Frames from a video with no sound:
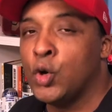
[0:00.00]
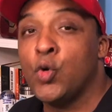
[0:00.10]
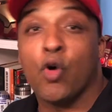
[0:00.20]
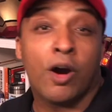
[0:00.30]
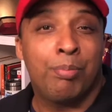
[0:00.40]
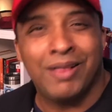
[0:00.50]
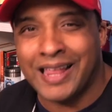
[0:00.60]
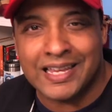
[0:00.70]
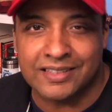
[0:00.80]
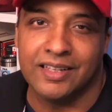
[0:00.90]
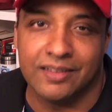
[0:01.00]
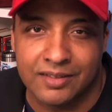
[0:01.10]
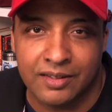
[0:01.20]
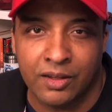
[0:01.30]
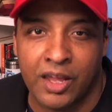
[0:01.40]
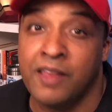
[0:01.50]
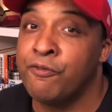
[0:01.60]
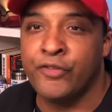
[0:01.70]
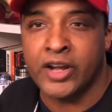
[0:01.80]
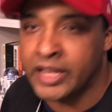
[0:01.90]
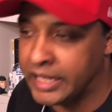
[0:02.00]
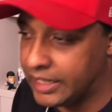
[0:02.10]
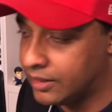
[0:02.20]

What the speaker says: who are pleasant and funny.